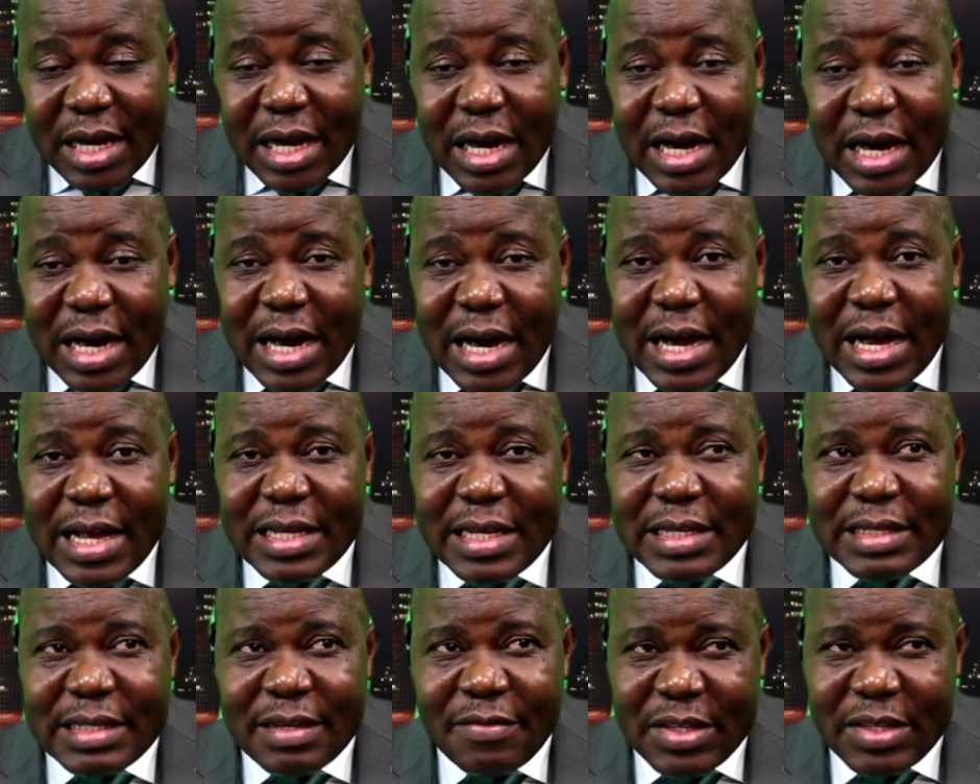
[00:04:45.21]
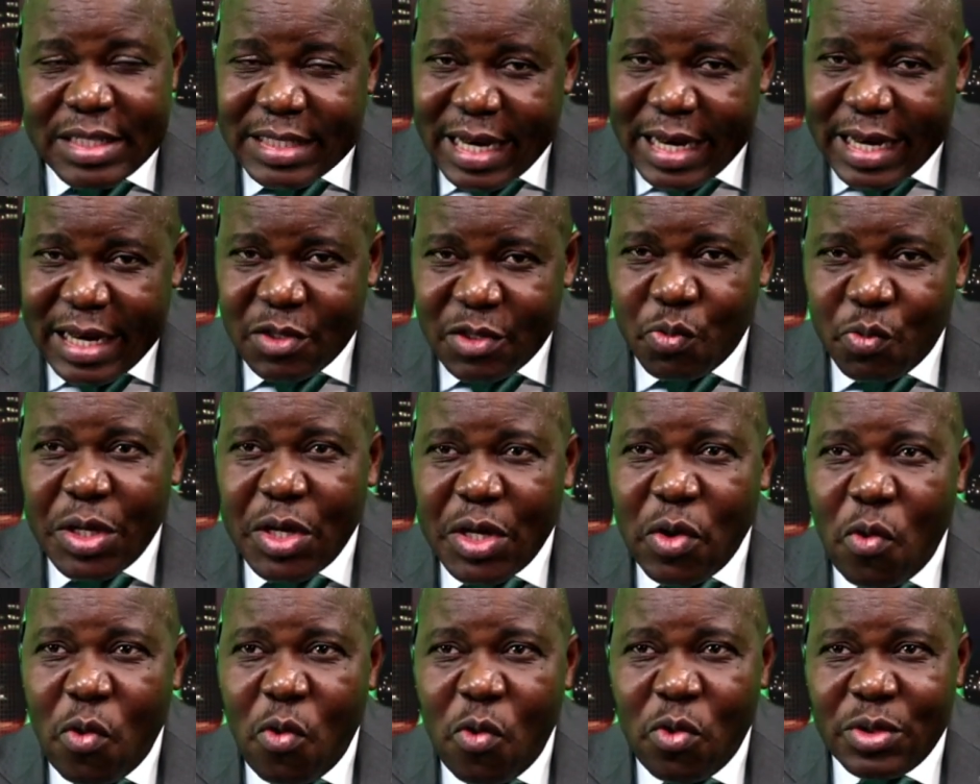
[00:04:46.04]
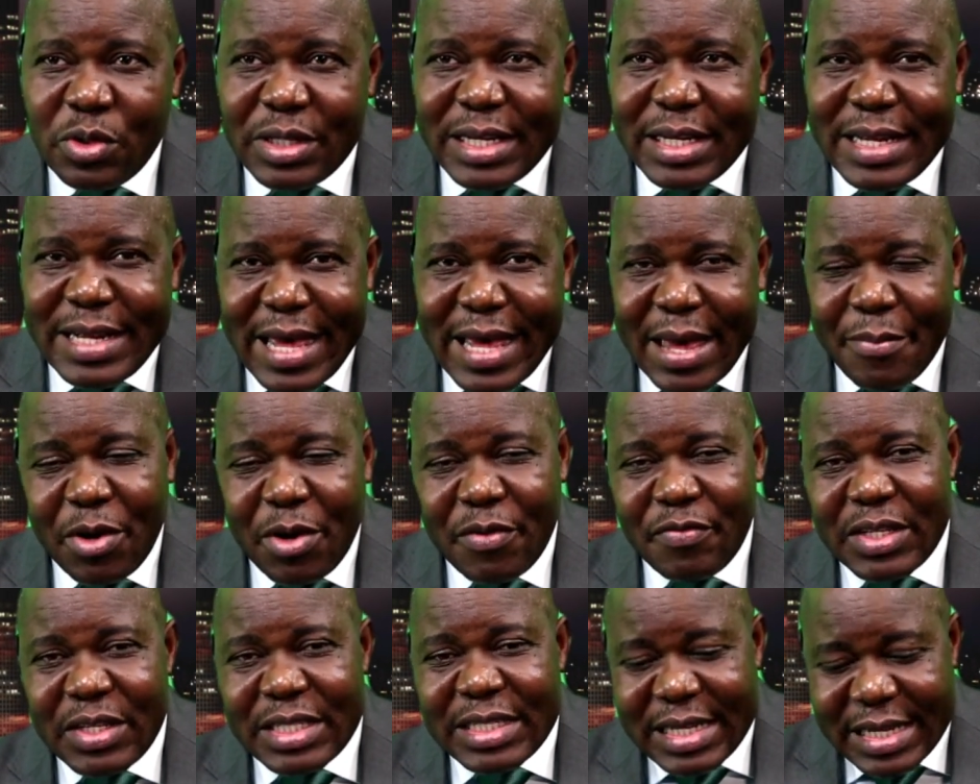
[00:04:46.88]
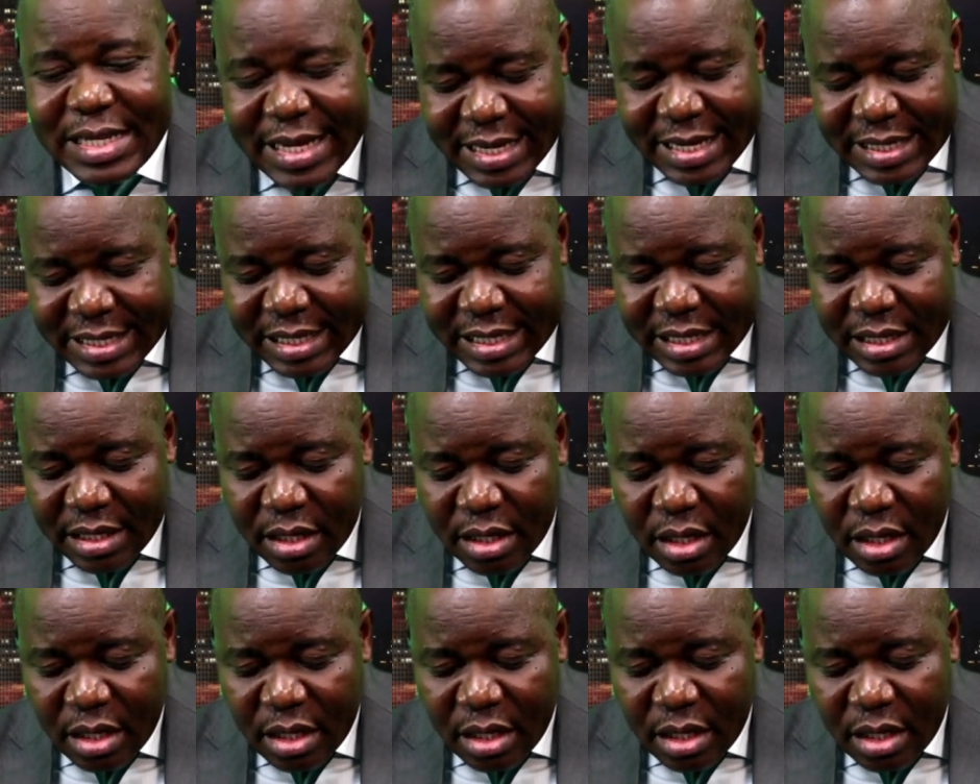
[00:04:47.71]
I have decided to withhold the name of this lady,